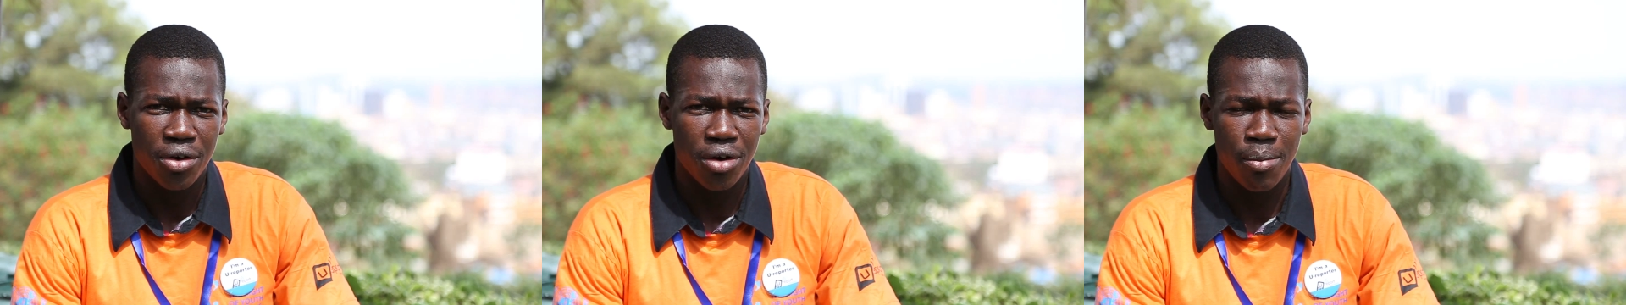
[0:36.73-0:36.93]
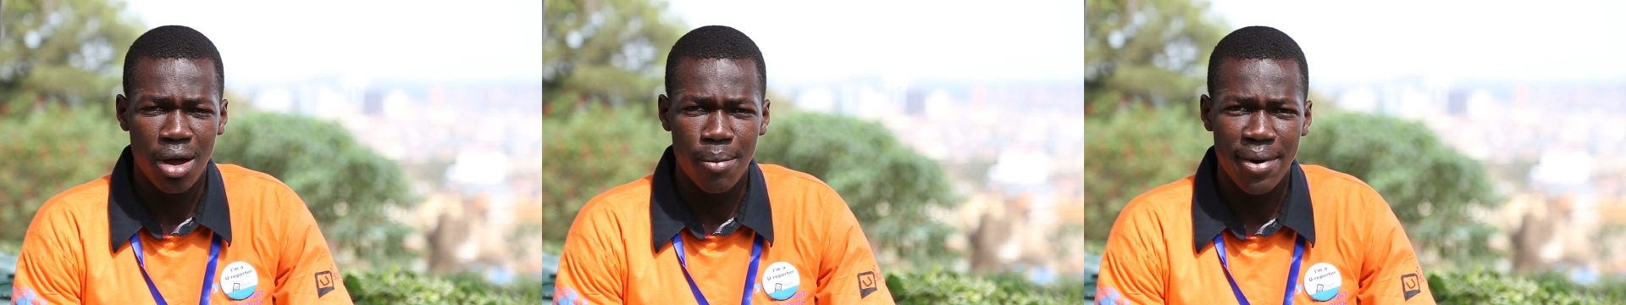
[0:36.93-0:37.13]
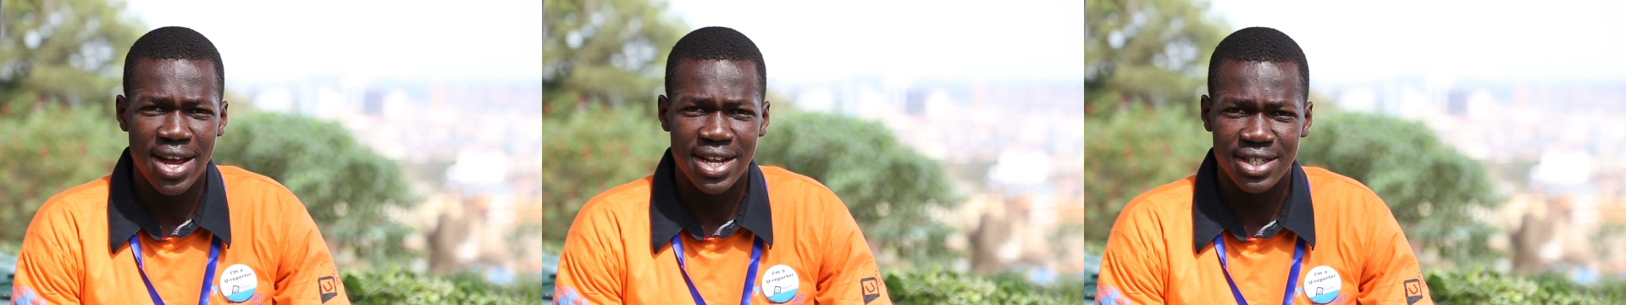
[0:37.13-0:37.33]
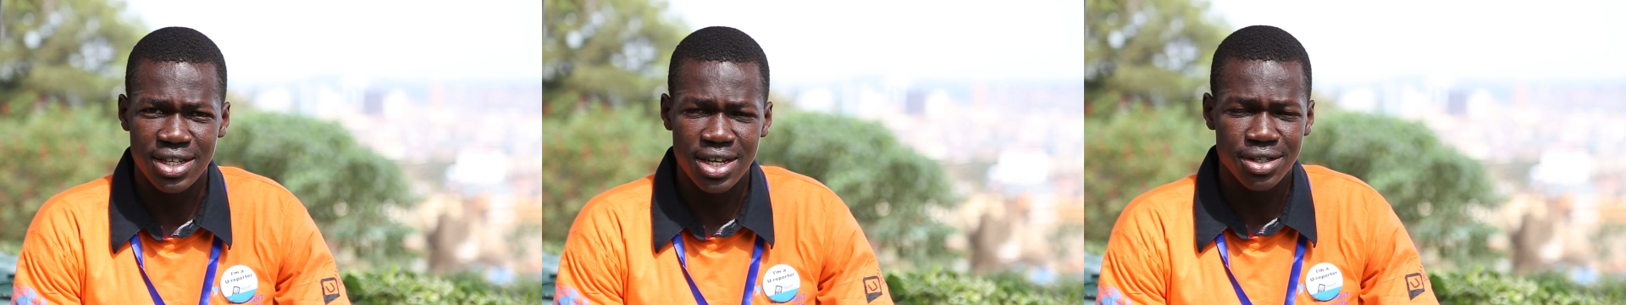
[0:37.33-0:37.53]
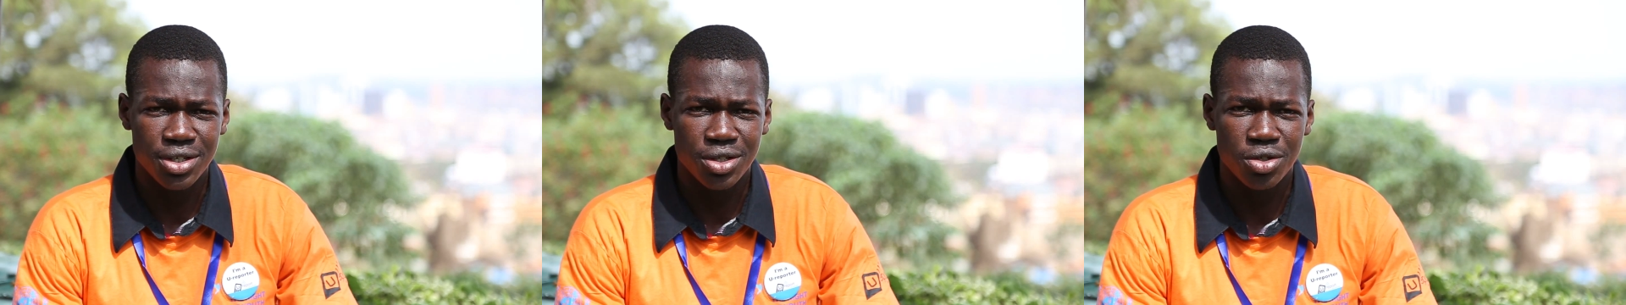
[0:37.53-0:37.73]
Remember,
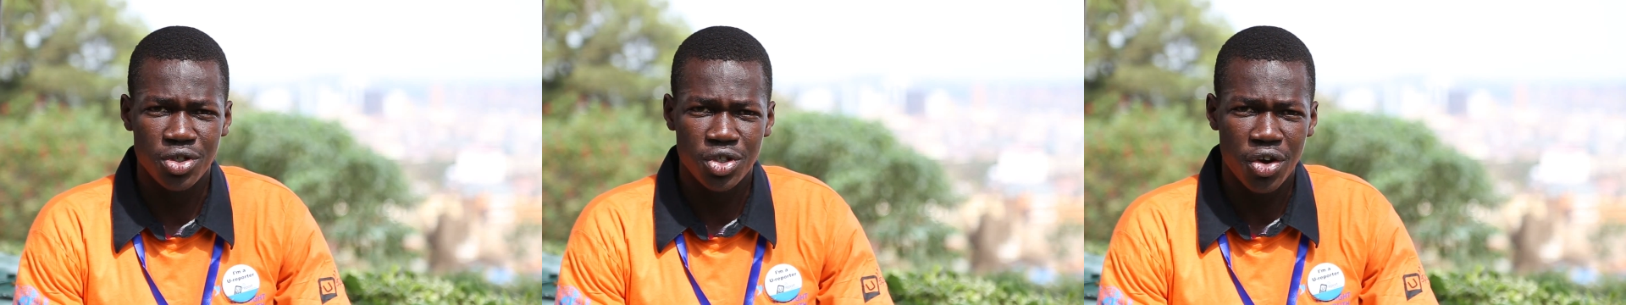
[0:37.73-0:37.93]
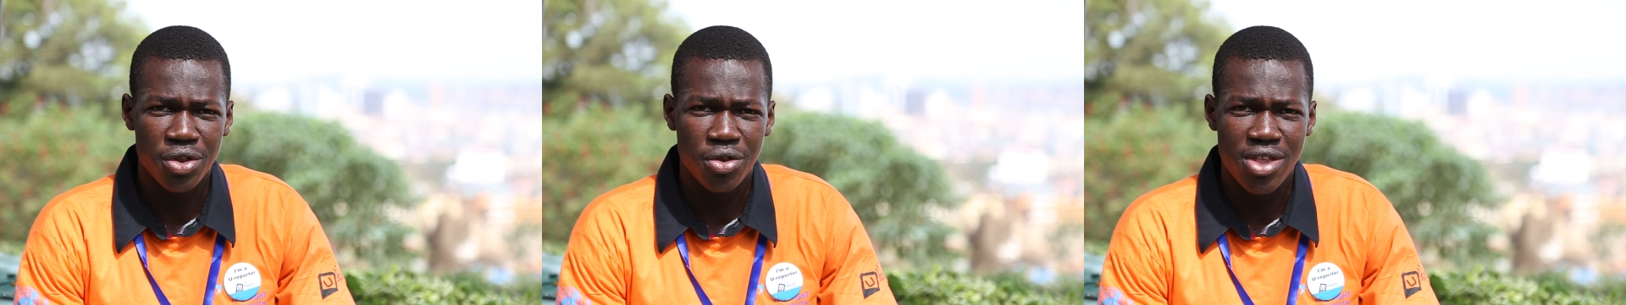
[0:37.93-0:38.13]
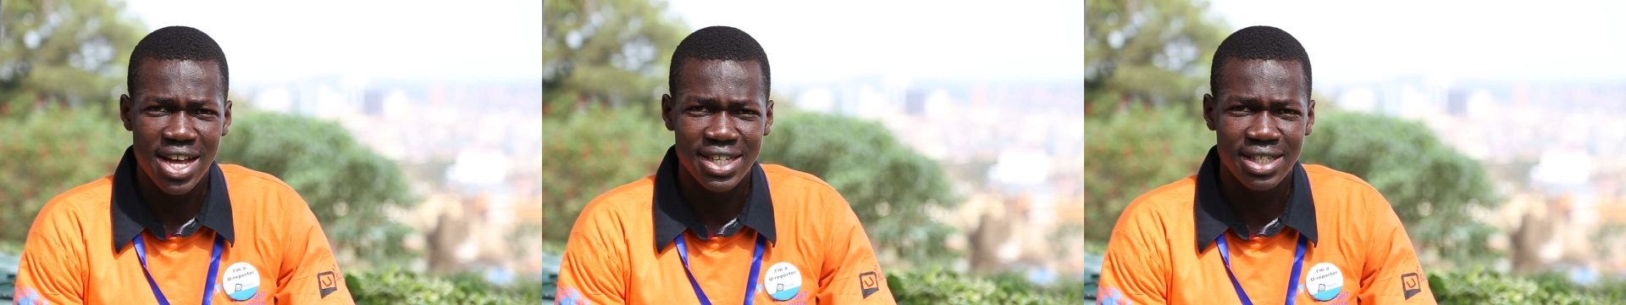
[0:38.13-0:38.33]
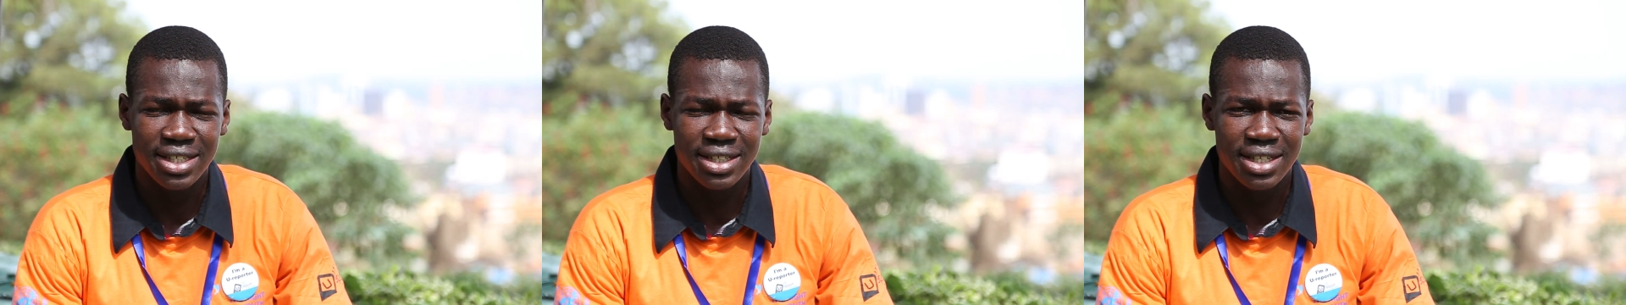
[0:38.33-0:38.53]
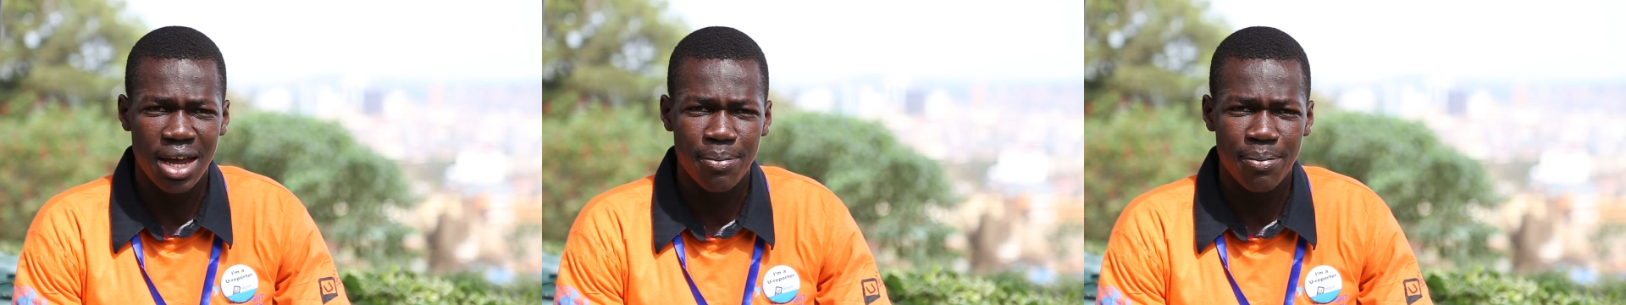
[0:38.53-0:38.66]
it's easy to join. just